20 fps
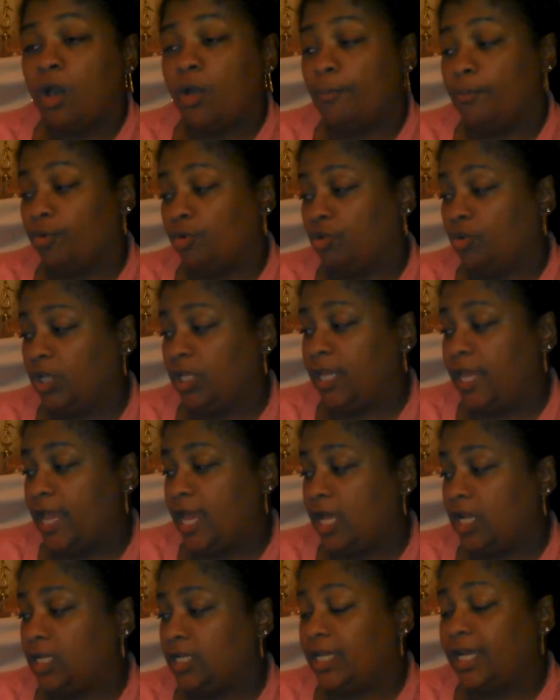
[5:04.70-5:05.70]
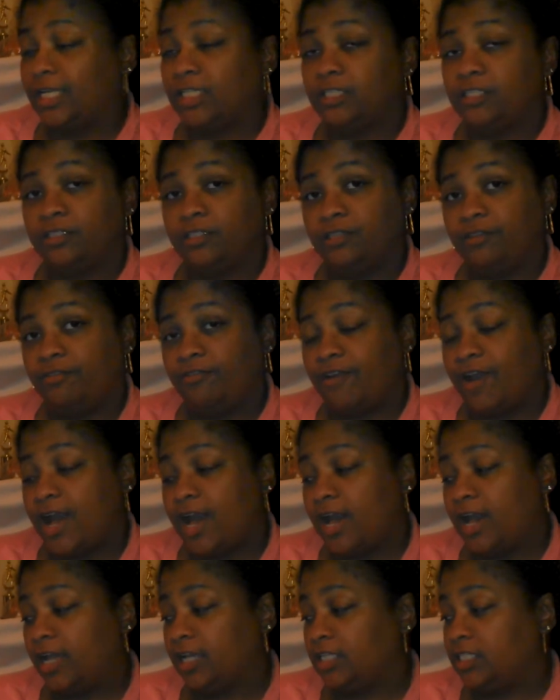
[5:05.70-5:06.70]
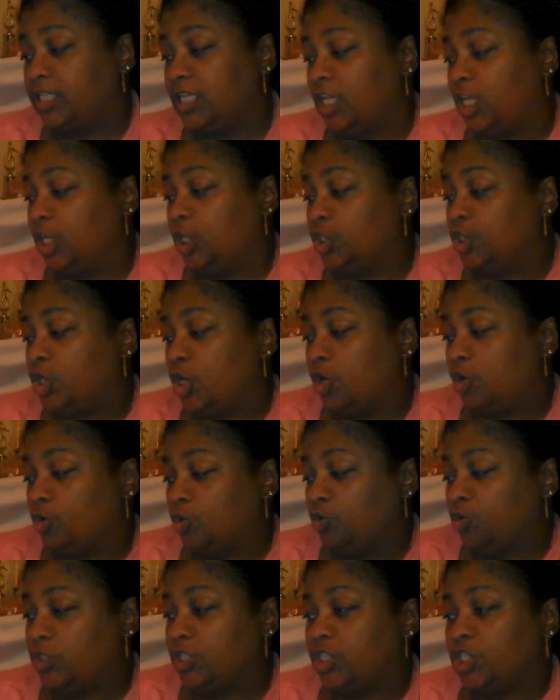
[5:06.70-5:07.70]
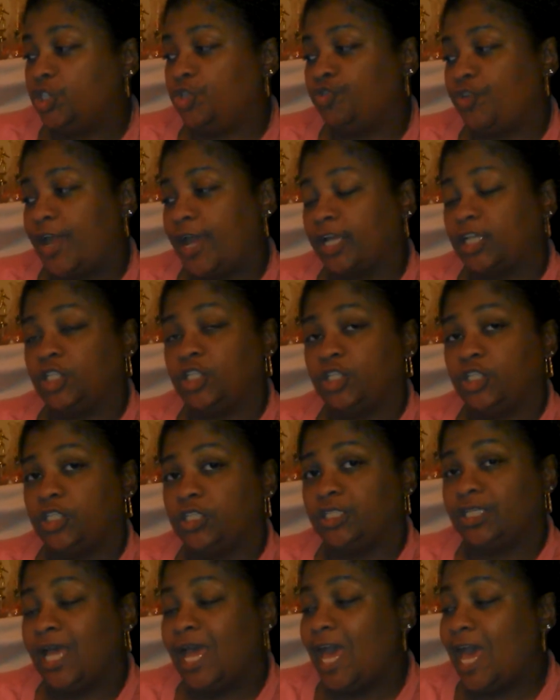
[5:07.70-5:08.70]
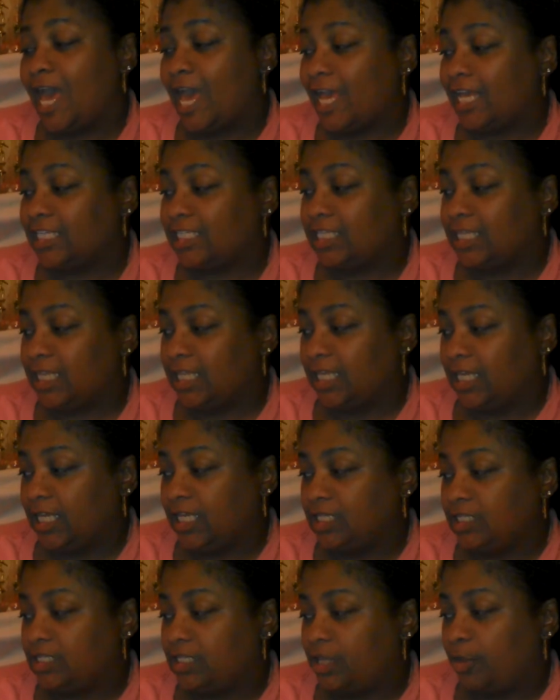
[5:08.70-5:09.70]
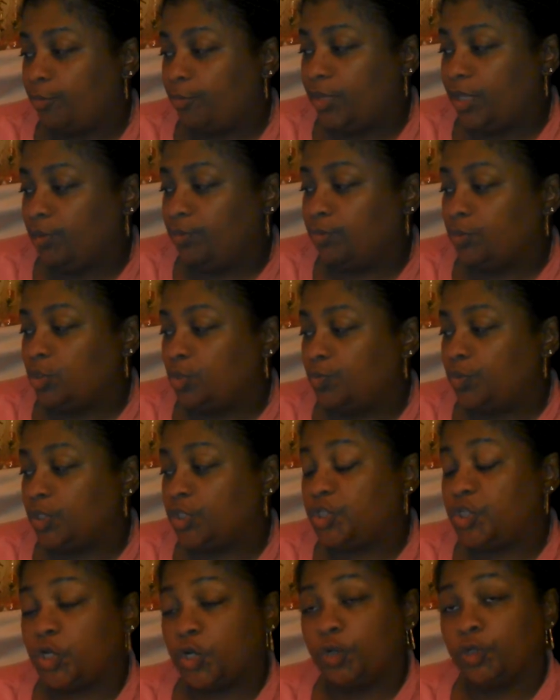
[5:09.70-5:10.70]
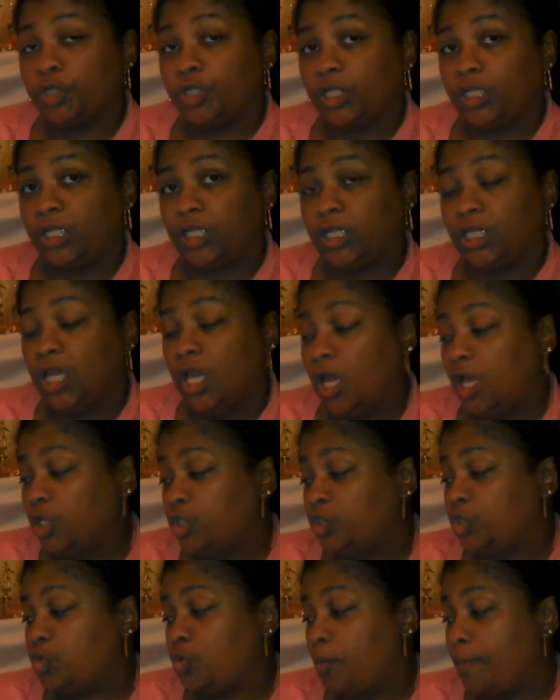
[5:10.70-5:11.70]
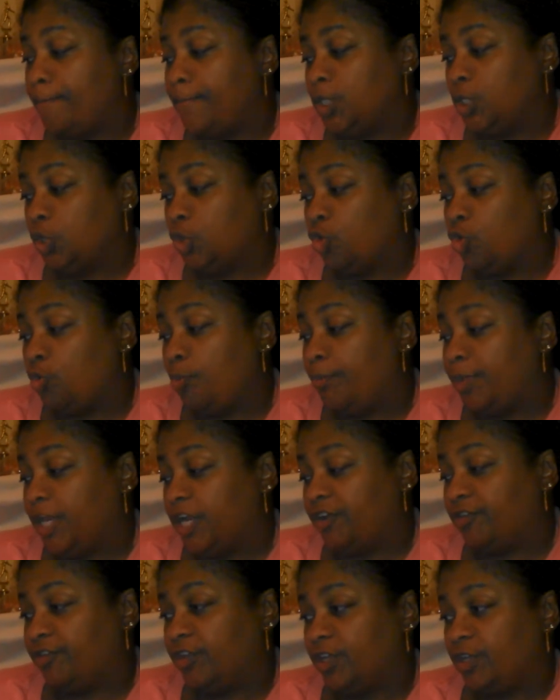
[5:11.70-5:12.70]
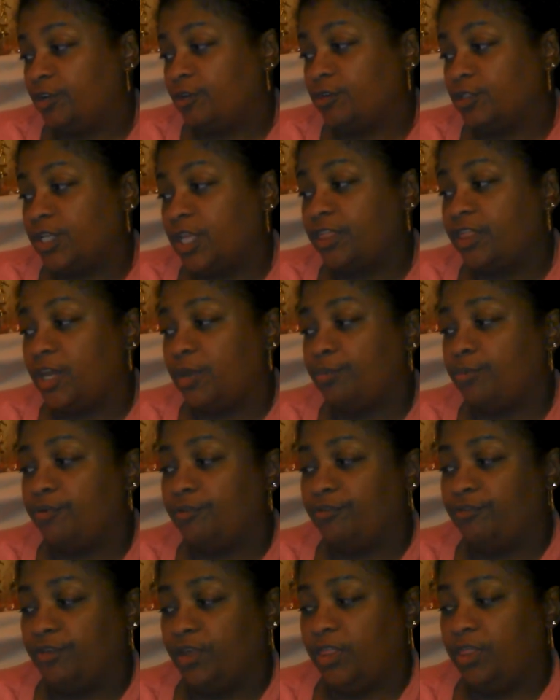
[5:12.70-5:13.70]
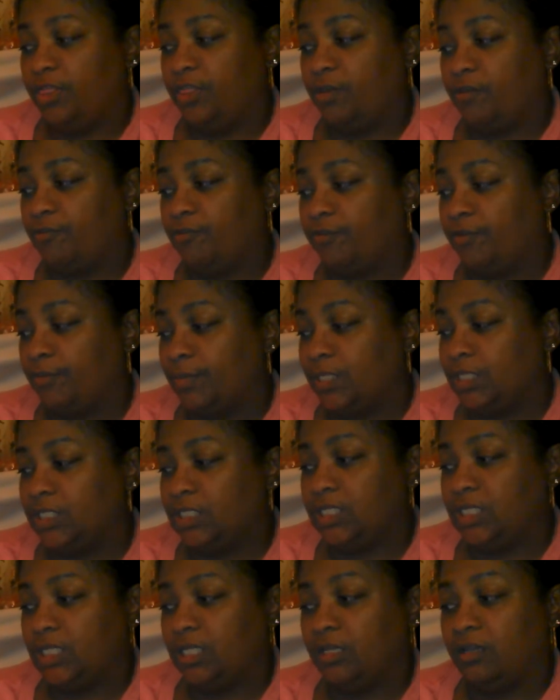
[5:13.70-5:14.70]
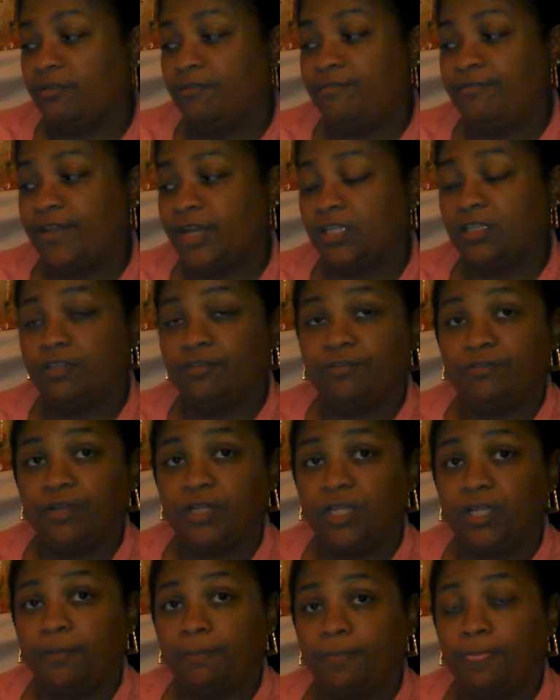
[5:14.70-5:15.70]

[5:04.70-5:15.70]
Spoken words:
Burley Allen identifies internal distractions as things that people do internally to build barriers that prevent them from listening effectively.